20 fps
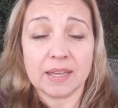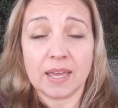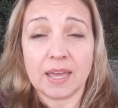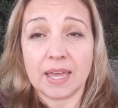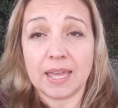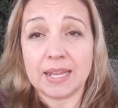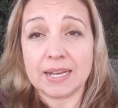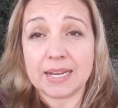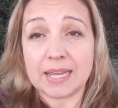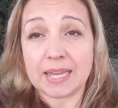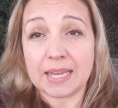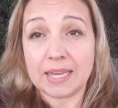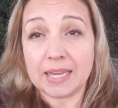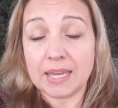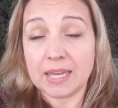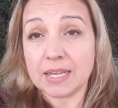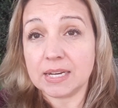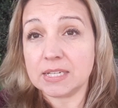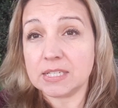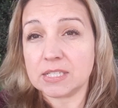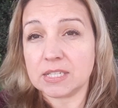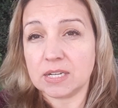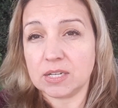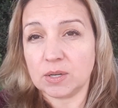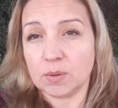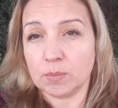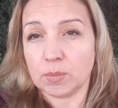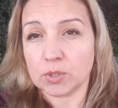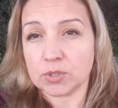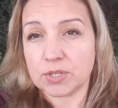NE, it is in
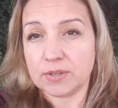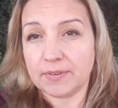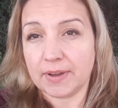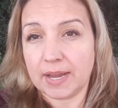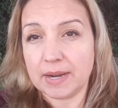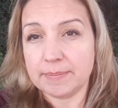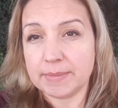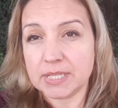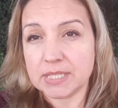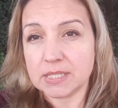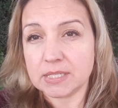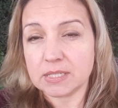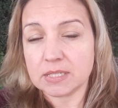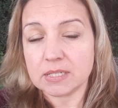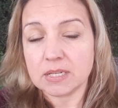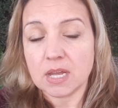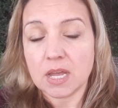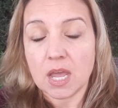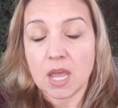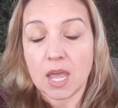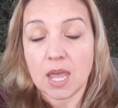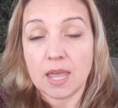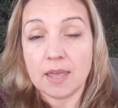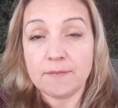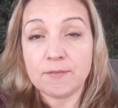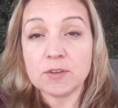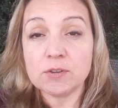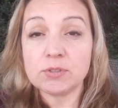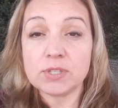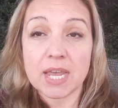your multivitamins.
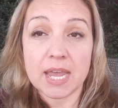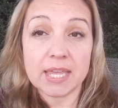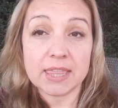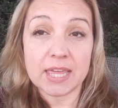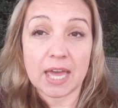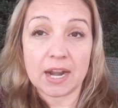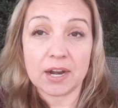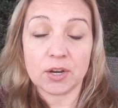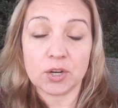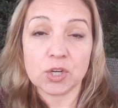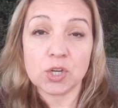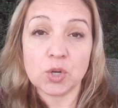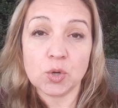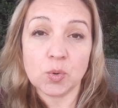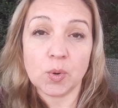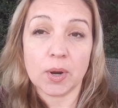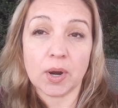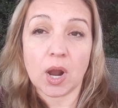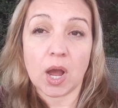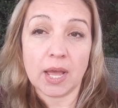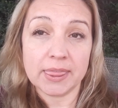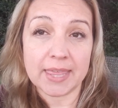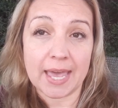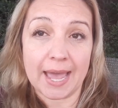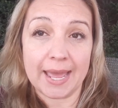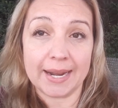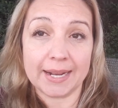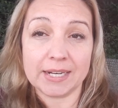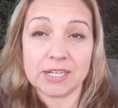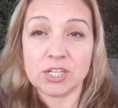If you take that or you are on
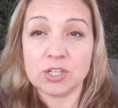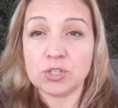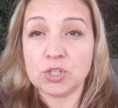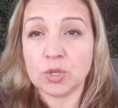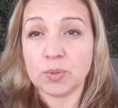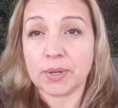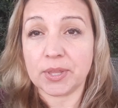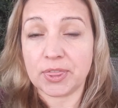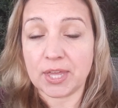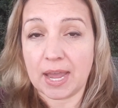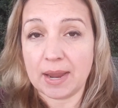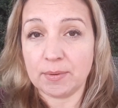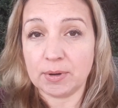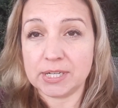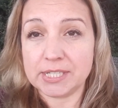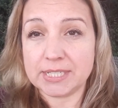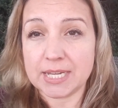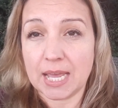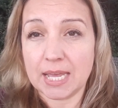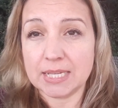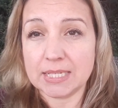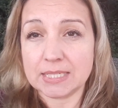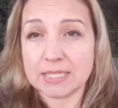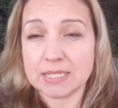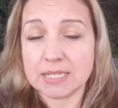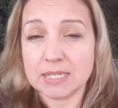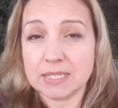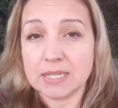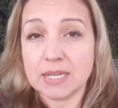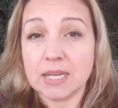that and you do a thyroid
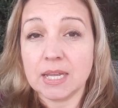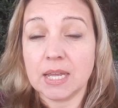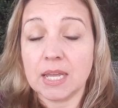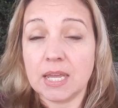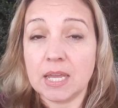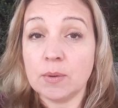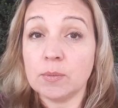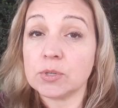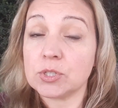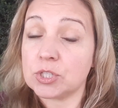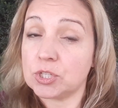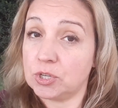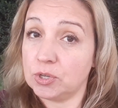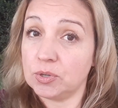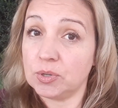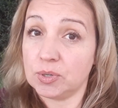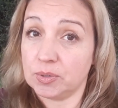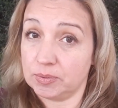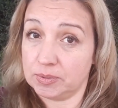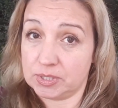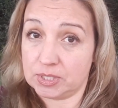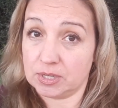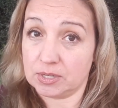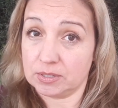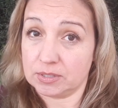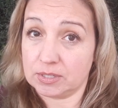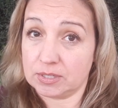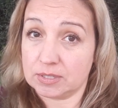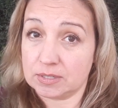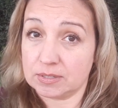test, it will skew your
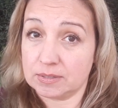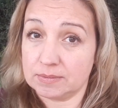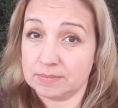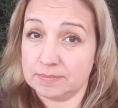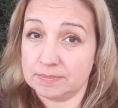results.